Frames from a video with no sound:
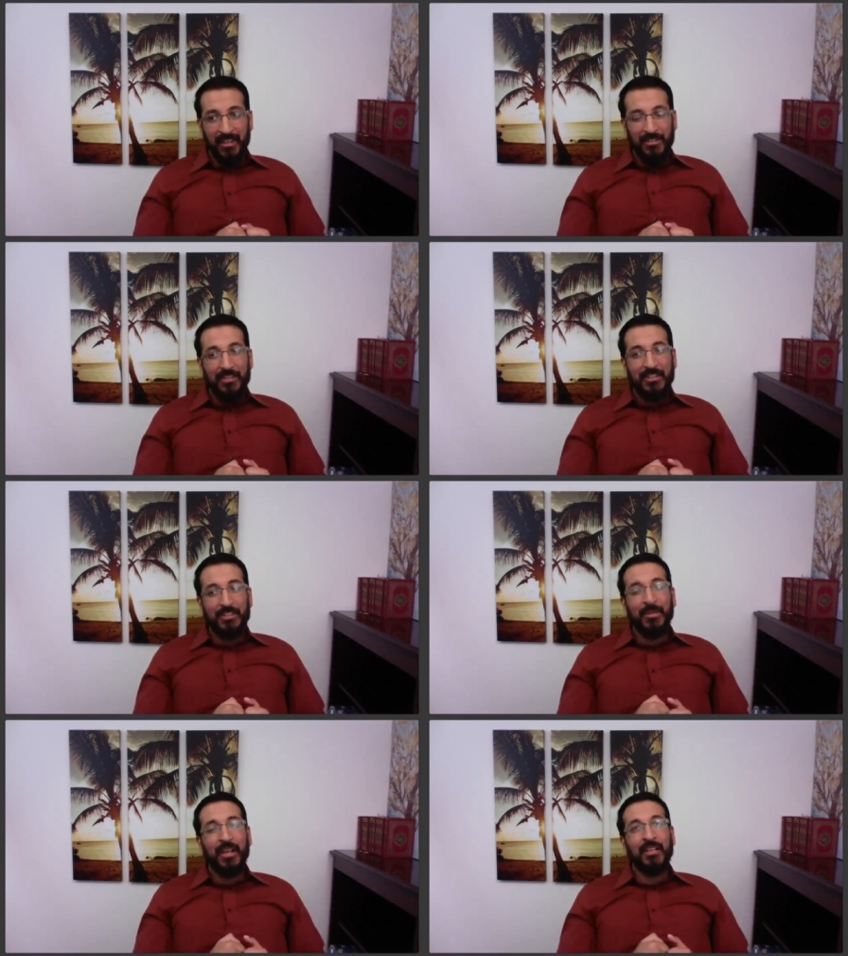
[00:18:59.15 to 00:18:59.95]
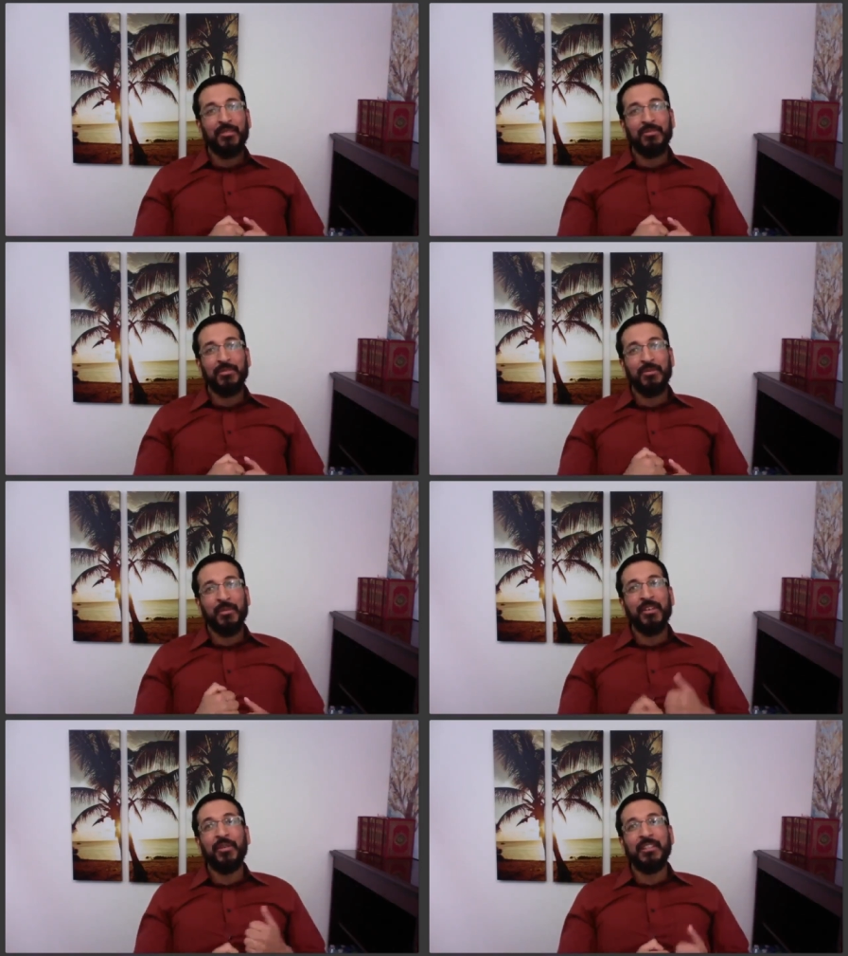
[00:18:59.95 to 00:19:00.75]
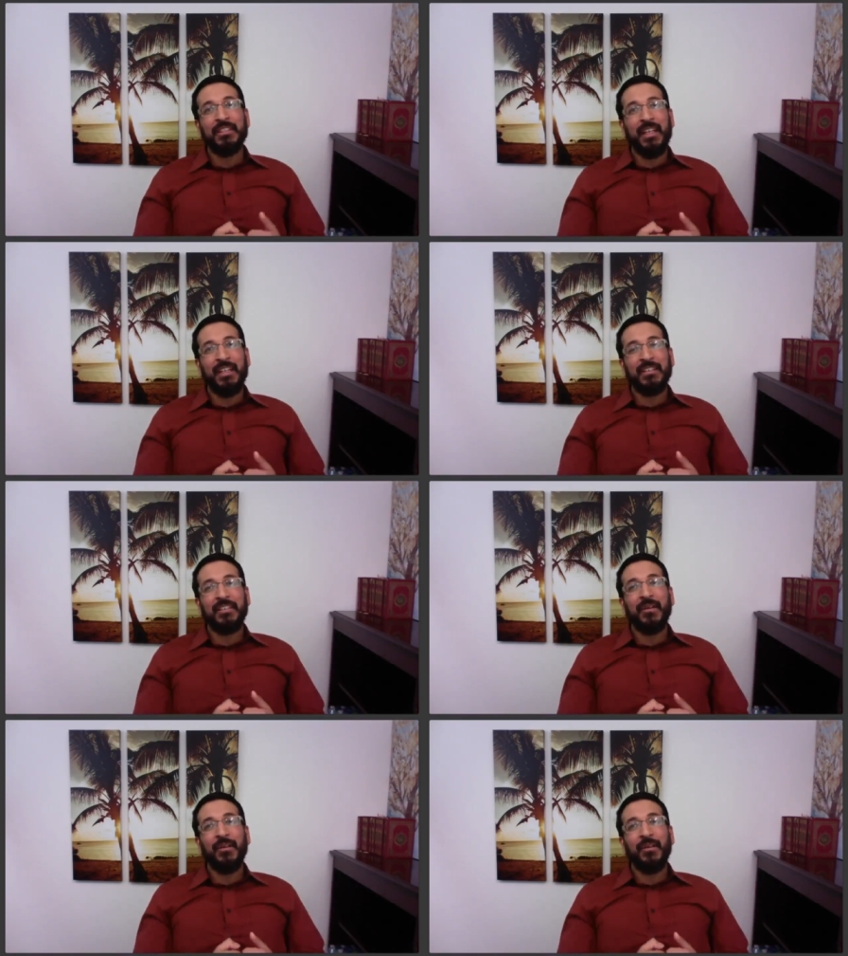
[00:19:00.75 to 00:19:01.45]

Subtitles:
So this is why, if you might notice that there are